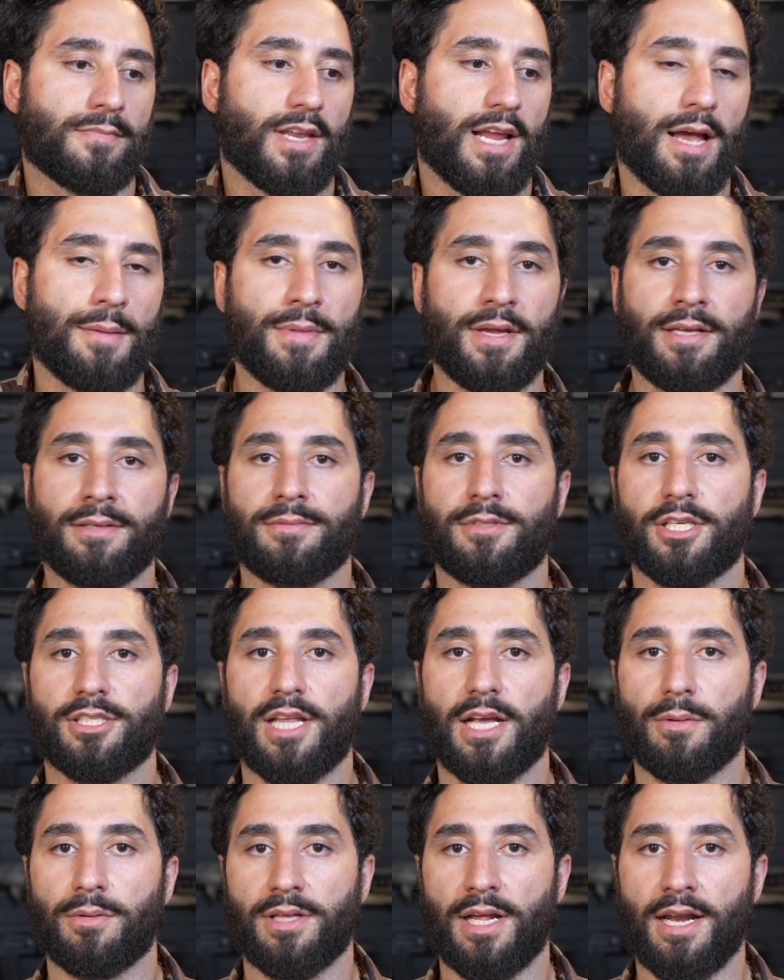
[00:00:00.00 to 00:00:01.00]
I mean, just
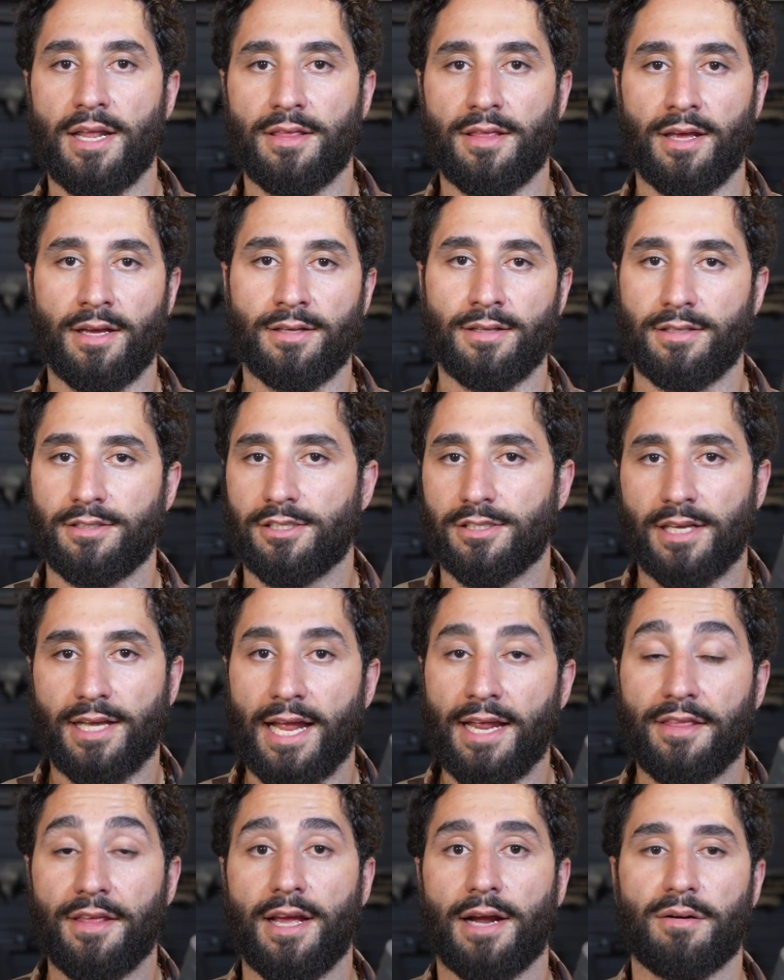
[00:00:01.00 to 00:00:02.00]
like with anything, just like
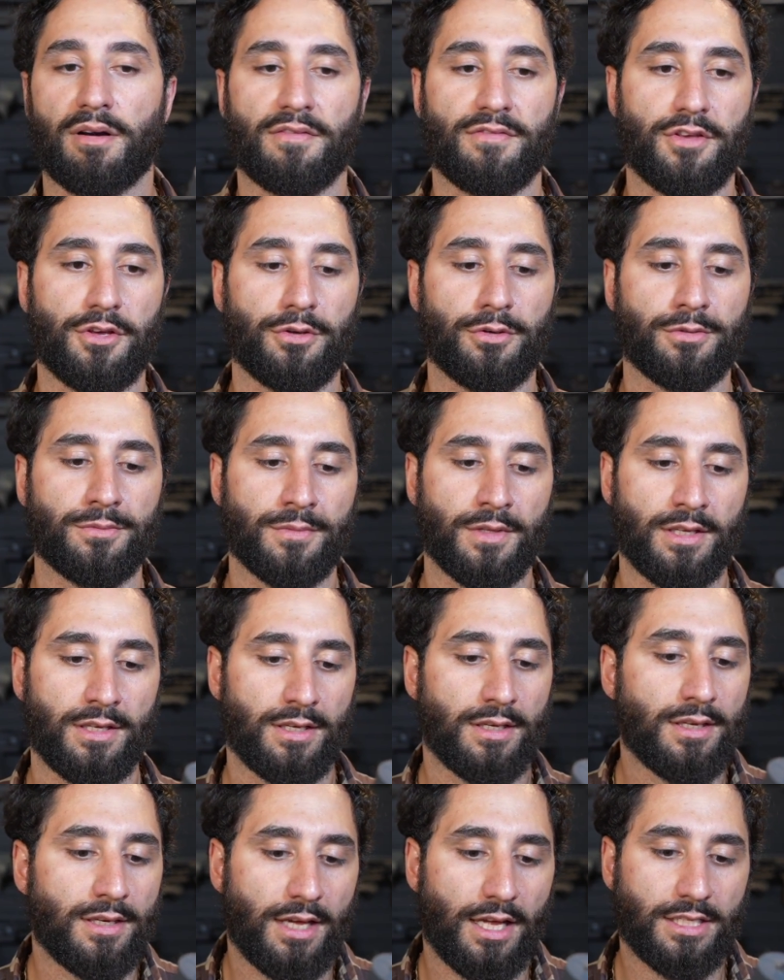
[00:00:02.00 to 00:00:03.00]
anything I review,
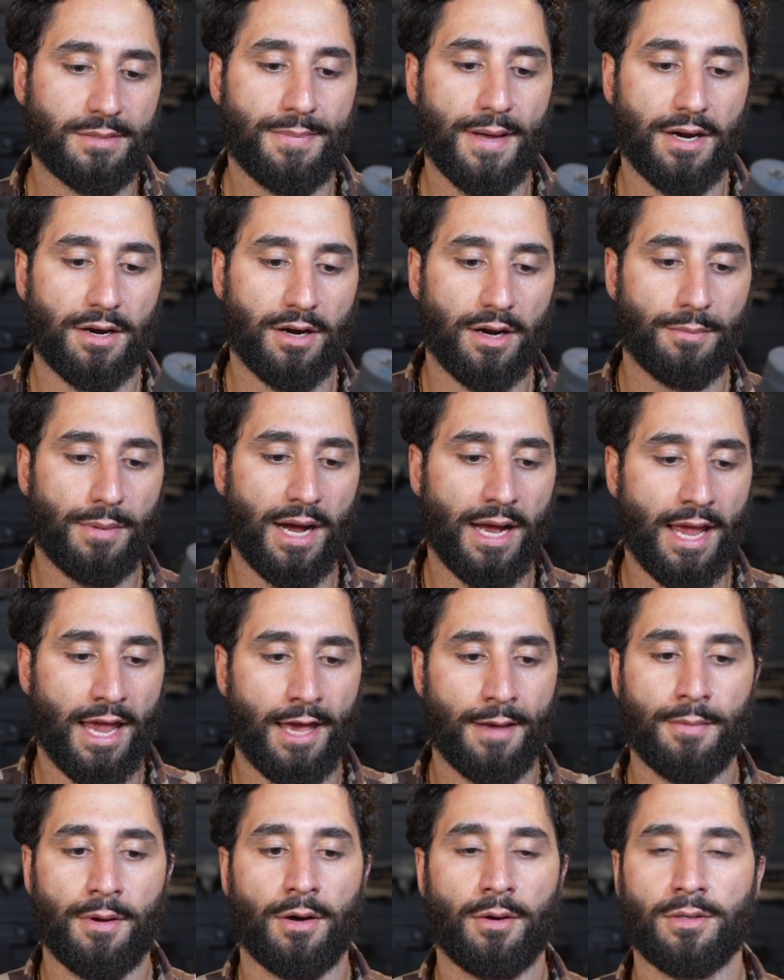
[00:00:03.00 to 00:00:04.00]
it's better to buy
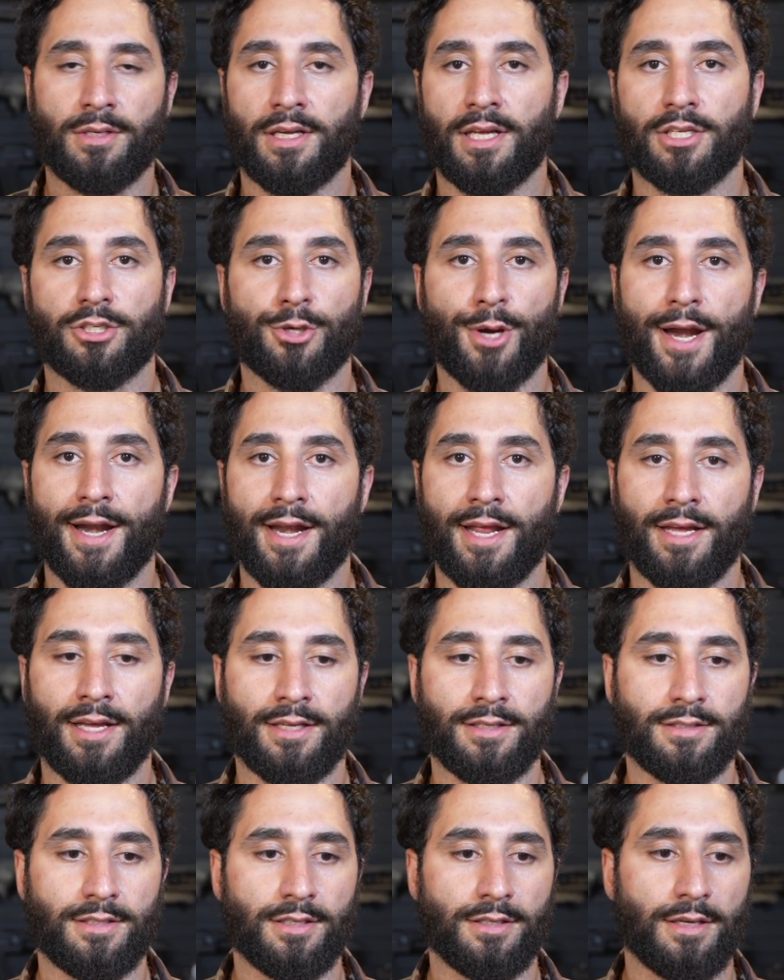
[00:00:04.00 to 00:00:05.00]
ammo and to get training
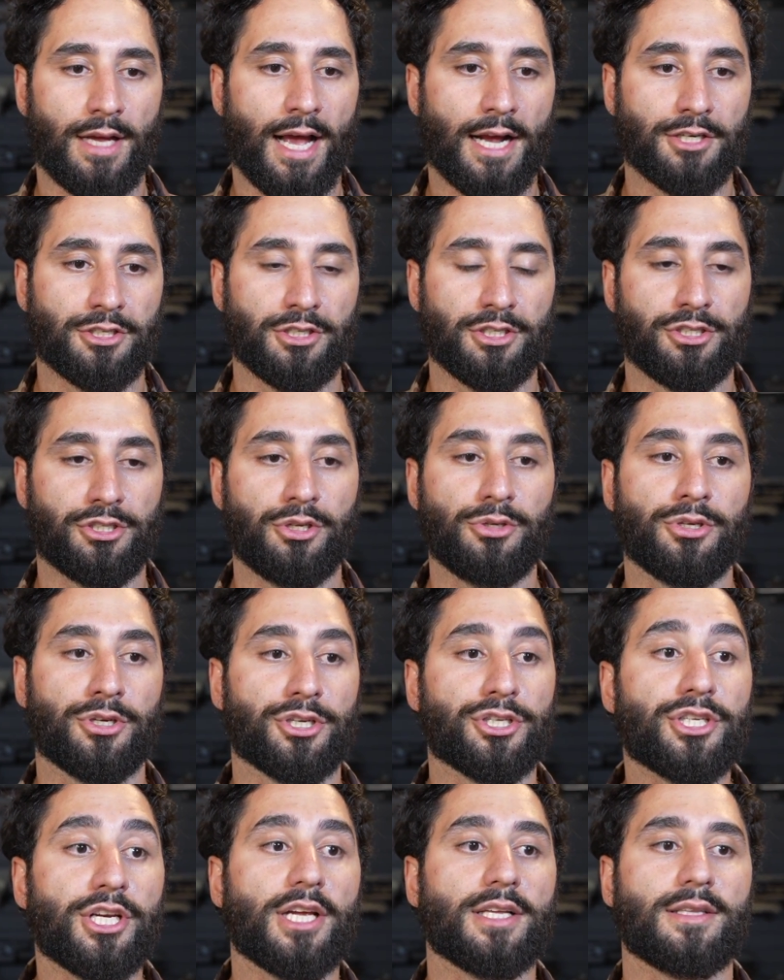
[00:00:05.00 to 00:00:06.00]
and to actually shoot your
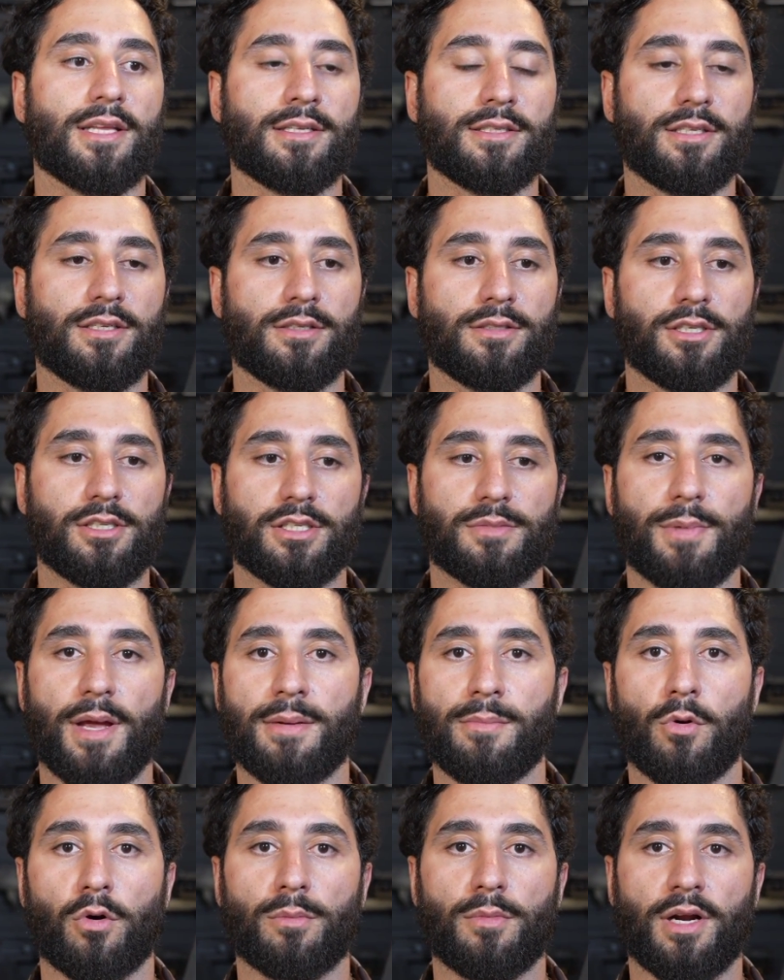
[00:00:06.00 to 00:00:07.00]
shit than to just
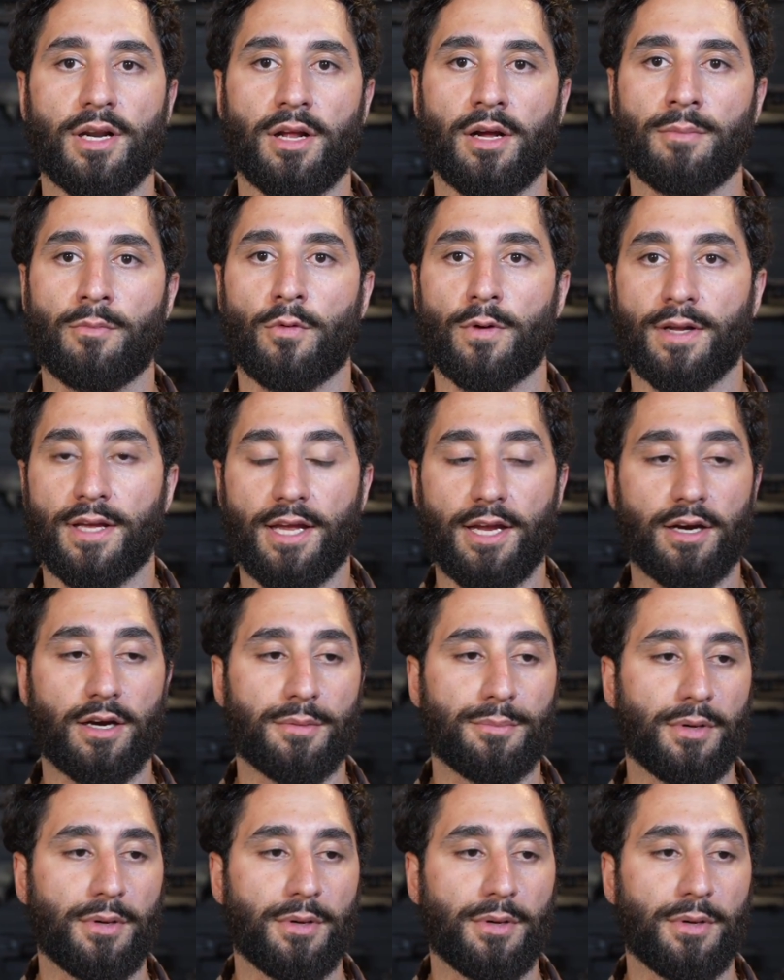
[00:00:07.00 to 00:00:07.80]
spend more money on more gear.